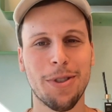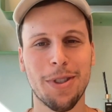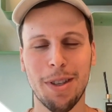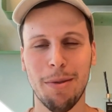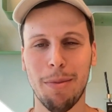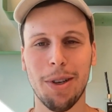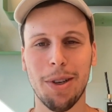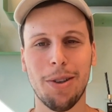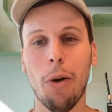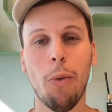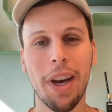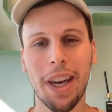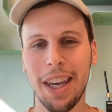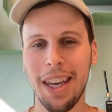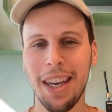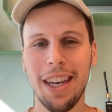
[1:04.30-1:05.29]
to build
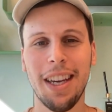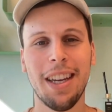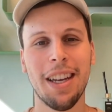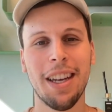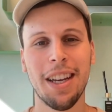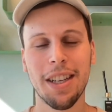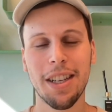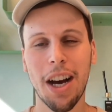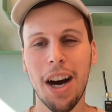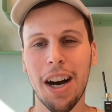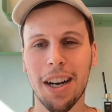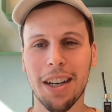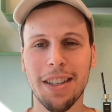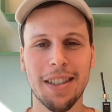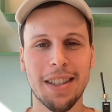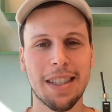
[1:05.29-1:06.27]
wiki,
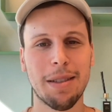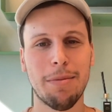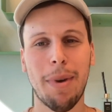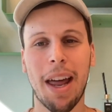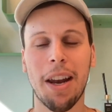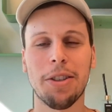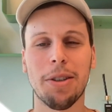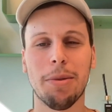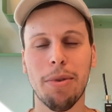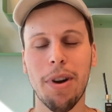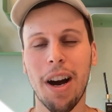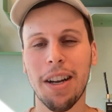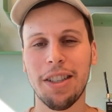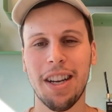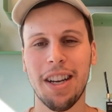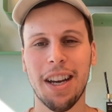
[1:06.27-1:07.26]
docs, manage your
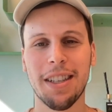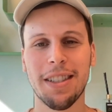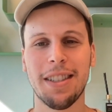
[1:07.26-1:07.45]
projects,